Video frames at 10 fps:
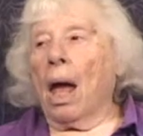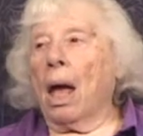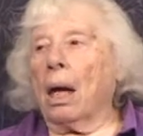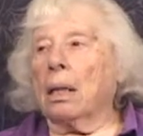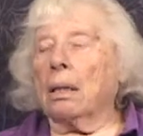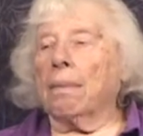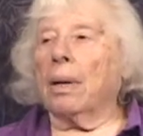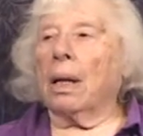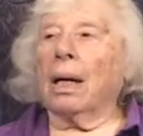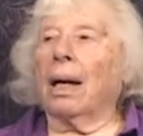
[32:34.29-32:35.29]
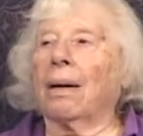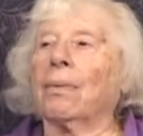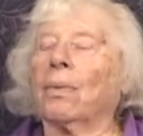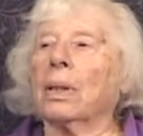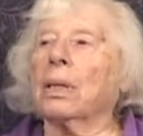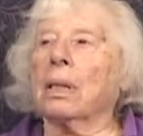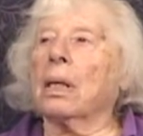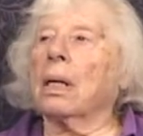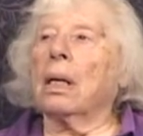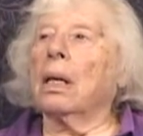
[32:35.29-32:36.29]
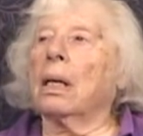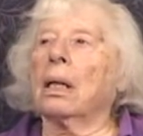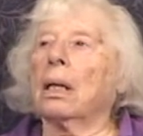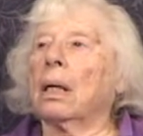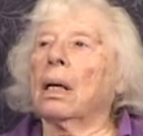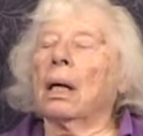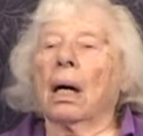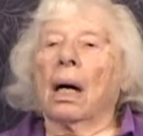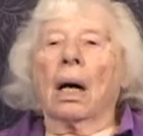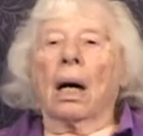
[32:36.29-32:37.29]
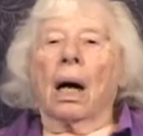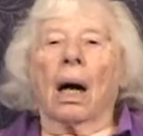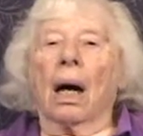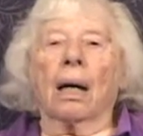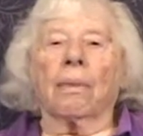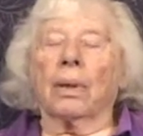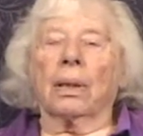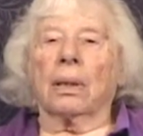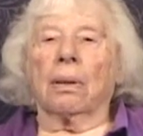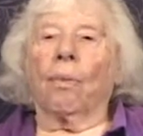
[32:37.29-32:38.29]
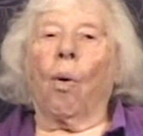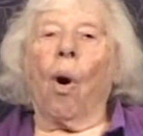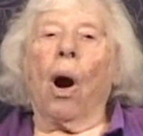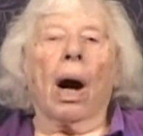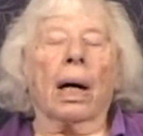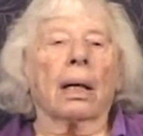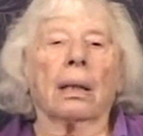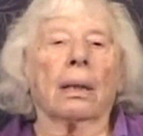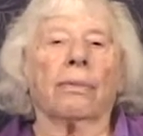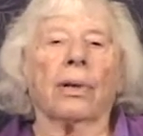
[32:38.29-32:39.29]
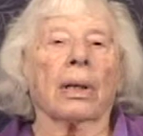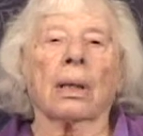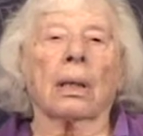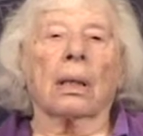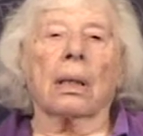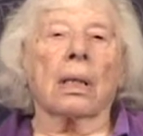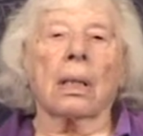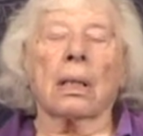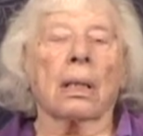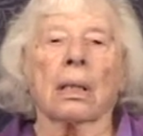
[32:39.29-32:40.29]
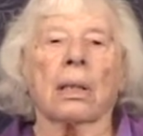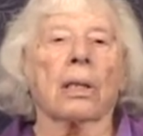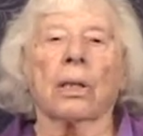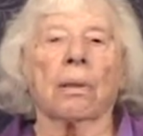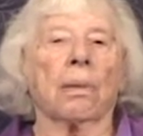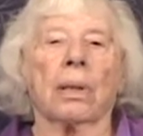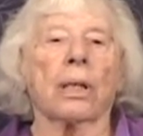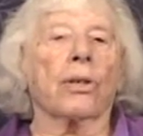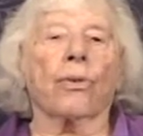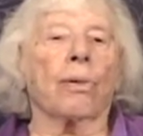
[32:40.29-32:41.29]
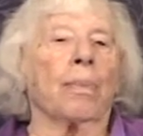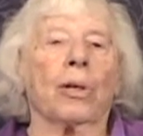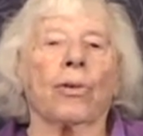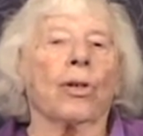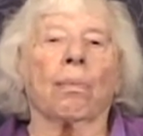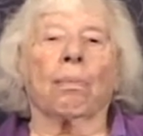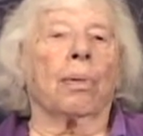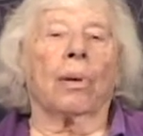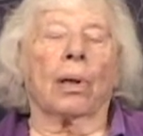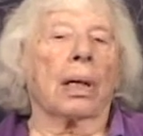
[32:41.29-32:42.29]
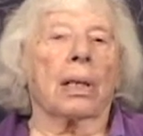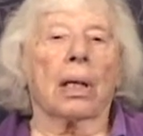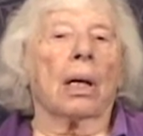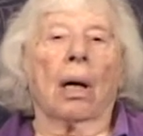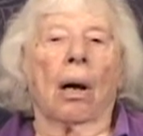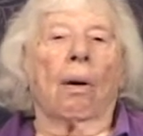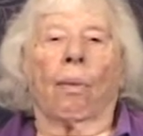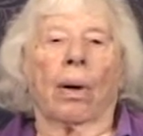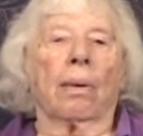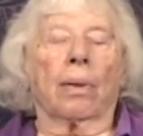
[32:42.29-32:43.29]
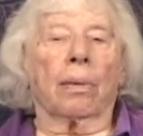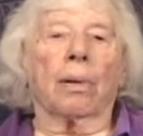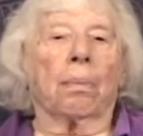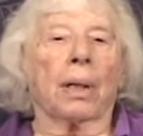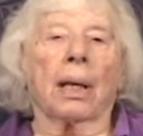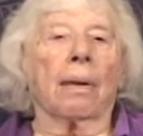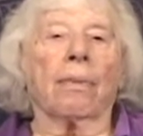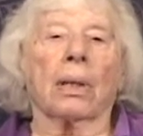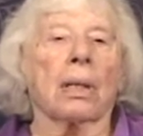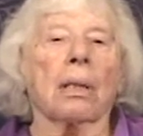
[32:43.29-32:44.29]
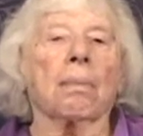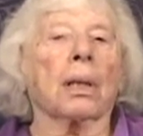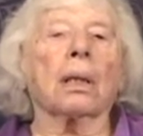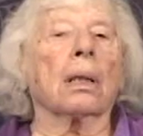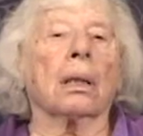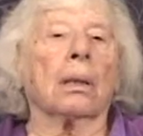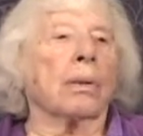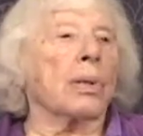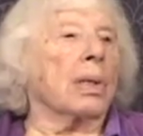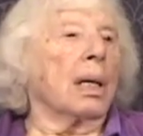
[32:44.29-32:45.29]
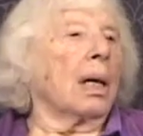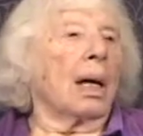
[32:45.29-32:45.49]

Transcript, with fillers: And once a year, I would walk a very long distance to a distribution point where we would be given some clothes,